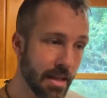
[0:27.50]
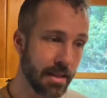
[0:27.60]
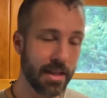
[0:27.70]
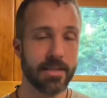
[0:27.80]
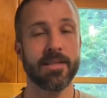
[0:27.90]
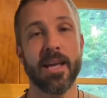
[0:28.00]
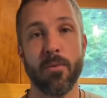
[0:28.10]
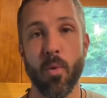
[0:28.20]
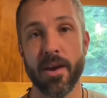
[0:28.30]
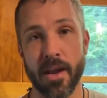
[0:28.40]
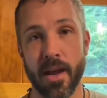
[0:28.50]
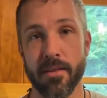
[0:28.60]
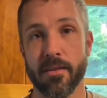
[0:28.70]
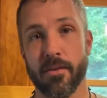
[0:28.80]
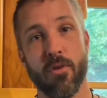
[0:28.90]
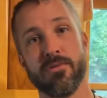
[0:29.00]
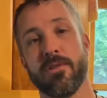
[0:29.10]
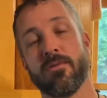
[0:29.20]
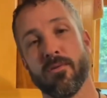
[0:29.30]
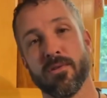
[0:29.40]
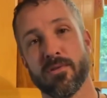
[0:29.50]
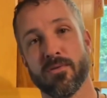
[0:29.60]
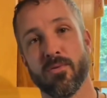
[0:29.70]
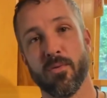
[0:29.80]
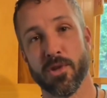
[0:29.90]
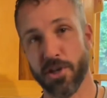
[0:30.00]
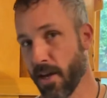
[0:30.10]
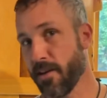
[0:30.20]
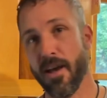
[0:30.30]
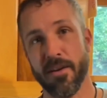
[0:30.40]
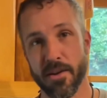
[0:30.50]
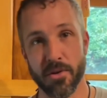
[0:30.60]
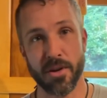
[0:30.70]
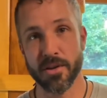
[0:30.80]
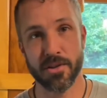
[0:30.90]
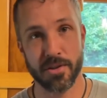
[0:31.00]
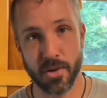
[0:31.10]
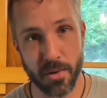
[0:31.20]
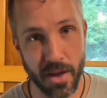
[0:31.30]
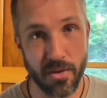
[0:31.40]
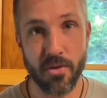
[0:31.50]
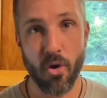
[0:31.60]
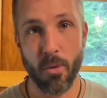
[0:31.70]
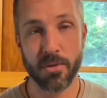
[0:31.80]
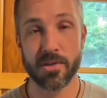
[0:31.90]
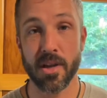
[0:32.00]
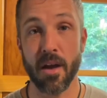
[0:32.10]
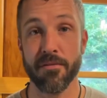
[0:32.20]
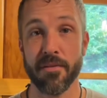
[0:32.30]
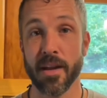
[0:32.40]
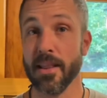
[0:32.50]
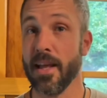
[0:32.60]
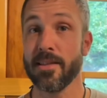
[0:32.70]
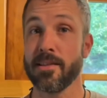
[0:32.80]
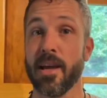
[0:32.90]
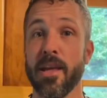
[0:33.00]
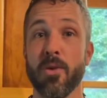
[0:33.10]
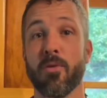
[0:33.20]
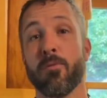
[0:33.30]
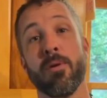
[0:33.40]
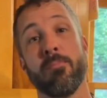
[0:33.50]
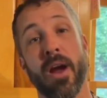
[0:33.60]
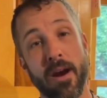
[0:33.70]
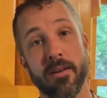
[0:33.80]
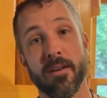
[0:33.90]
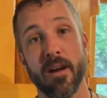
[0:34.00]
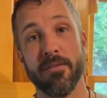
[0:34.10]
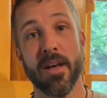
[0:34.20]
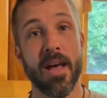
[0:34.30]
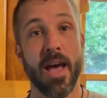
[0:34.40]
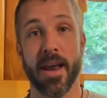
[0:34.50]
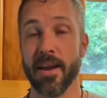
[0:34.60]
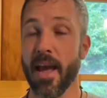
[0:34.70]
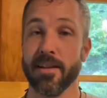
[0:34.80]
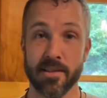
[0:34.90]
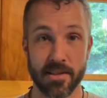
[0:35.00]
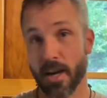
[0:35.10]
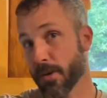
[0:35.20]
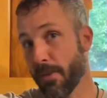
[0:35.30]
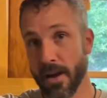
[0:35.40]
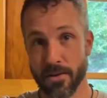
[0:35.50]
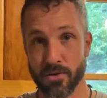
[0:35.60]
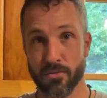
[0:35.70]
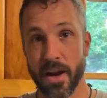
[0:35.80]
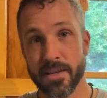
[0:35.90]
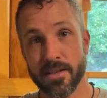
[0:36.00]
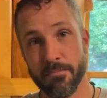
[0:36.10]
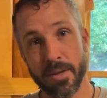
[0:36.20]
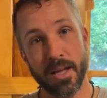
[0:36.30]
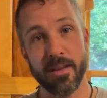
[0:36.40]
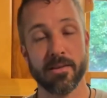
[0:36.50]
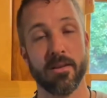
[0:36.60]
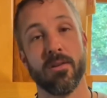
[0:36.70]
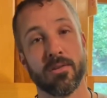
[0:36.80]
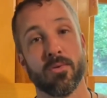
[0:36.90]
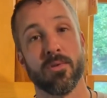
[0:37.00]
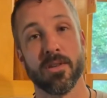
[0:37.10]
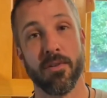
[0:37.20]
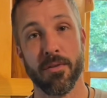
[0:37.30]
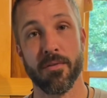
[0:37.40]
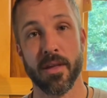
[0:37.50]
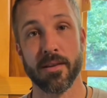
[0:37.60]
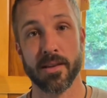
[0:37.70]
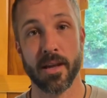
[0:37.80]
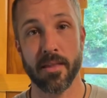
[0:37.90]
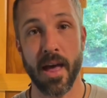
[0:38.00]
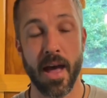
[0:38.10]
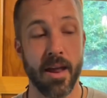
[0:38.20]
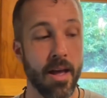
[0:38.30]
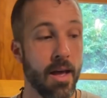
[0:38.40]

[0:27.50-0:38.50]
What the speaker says: let's say one day that the grocery stores were shut down and you couldn't just go get the normal stuff. And let's say you were prepared enough and you had stockpiles of rice and beans and all sorts of other things like that.